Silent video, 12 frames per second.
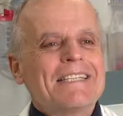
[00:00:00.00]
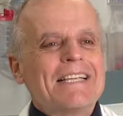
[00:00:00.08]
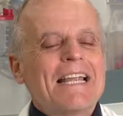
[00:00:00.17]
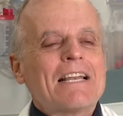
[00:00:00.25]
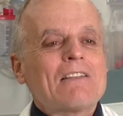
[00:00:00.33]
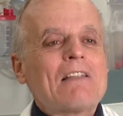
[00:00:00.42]

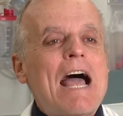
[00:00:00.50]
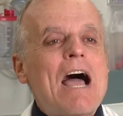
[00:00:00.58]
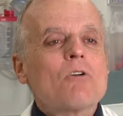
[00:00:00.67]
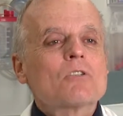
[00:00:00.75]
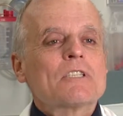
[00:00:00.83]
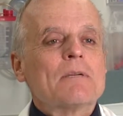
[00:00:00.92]
It
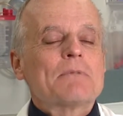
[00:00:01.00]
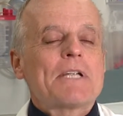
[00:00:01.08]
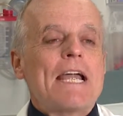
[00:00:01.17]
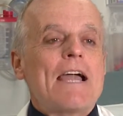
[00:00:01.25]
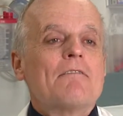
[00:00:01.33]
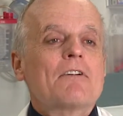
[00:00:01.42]
allows them
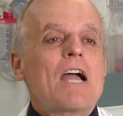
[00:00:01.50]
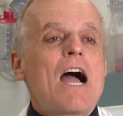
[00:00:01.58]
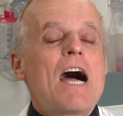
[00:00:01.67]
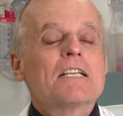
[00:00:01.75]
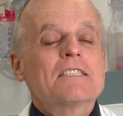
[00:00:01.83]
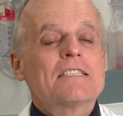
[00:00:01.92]
to have
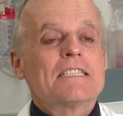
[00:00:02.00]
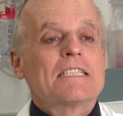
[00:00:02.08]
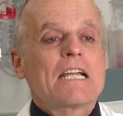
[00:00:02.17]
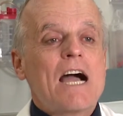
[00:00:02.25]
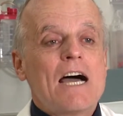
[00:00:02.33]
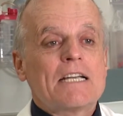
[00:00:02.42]

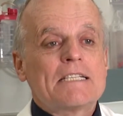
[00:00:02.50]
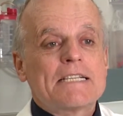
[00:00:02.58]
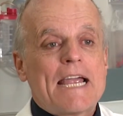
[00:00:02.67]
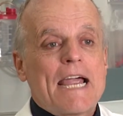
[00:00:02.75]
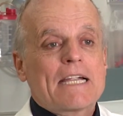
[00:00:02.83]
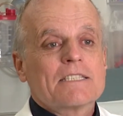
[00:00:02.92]
constant
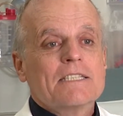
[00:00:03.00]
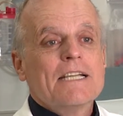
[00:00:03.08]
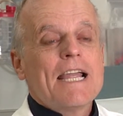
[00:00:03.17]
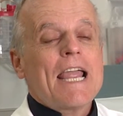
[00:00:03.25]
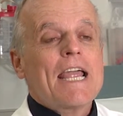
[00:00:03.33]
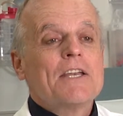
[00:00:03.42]
contact
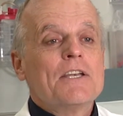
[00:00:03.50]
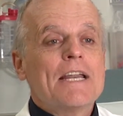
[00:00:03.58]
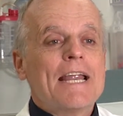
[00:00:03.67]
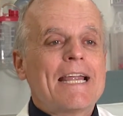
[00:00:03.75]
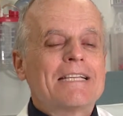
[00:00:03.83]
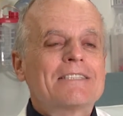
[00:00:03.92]
and,
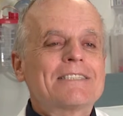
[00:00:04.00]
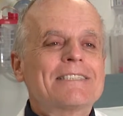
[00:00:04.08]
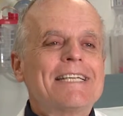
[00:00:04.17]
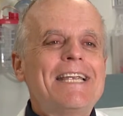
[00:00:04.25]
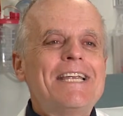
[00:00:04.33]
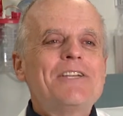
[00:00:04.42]
and
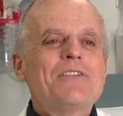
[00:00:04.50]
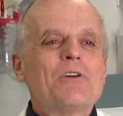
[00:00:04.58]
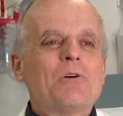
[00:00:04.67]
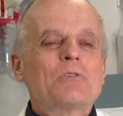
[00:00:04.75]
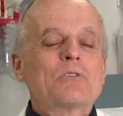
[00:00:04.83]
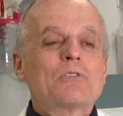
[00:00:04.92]
see
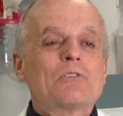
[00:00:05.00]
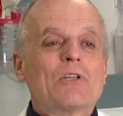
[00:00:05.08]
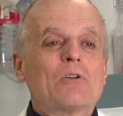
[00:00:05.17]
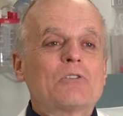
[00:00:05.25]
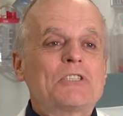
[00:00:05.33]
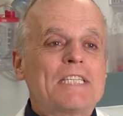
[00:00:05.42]
those
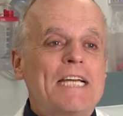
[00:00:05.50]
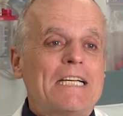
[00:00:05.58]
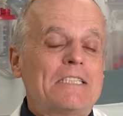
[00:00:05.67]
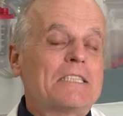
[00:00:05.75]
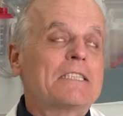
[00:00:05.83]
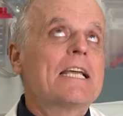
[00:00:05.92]
little
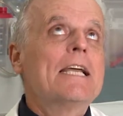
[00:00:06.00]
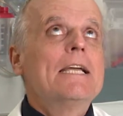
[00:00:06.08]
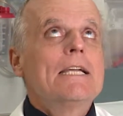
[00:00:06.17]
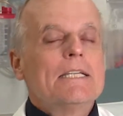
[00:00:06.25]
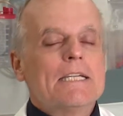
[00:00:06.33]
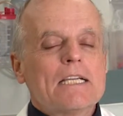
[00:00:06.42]
changes.
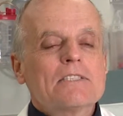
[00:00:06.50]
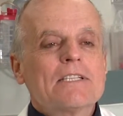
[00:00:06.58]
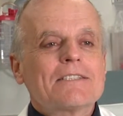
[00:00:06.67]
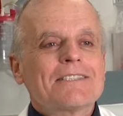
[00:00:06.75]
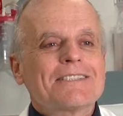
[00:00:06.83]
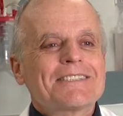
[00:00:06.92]
Yes,
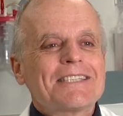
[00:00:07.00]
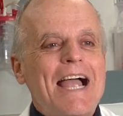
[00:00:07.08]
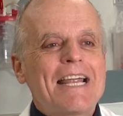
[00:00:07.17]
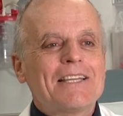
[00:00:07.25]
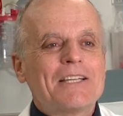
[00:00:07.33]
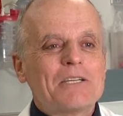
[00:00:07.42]
it's a
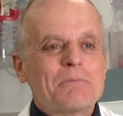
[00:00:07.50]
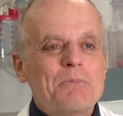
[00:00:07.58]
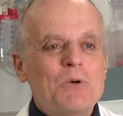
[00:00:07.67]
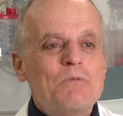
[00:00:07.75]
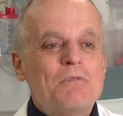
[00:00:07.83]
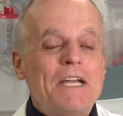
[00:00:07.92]
silent
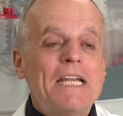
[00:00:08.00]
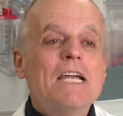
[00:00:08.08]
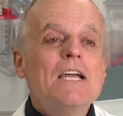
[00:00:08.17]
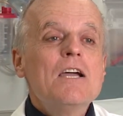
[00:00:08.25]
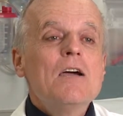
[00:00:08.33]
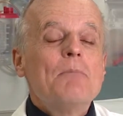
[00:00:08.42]
movie,
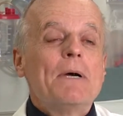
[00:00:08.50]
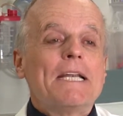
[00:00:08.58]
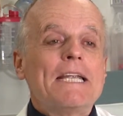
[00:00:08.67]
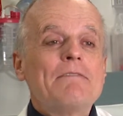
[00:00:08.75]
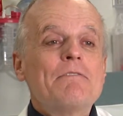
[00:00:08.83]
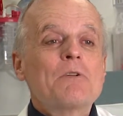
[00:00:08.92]

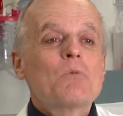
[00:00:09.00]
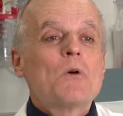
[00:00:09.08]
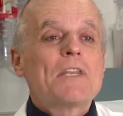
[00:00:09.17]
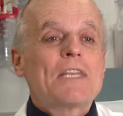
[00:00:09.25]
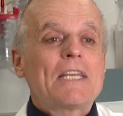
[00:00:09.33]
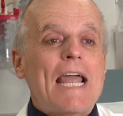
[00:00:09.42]
but even
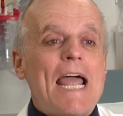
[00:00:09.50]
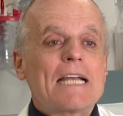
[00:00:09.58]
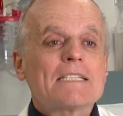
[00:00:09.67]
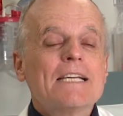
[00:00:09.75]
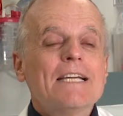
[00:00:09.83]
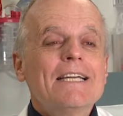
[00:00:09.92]
with
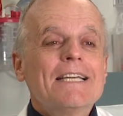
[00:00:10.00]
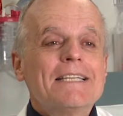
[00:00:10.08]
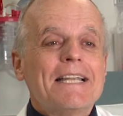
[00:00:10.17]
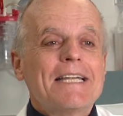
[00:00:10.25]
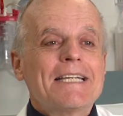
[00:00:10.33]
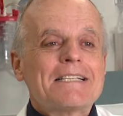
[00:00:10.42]
that,
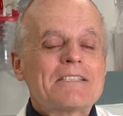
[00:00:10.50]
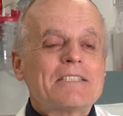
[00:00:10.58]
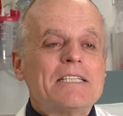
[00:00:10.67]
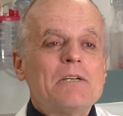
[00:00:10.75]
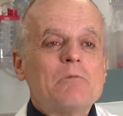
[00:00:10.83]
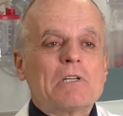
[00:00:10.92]
they can
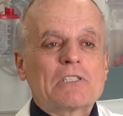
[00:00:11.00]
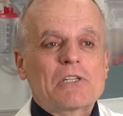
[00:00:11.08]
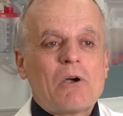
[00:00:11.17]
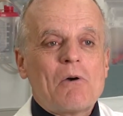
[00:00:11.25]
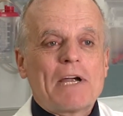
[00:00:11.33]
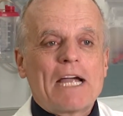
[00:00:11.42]
see what's
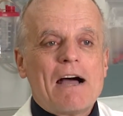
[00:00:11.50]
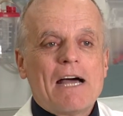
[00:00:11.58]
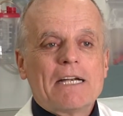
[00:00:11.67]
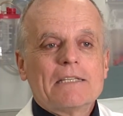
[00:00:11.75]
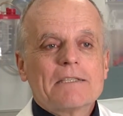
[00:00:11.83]
going on.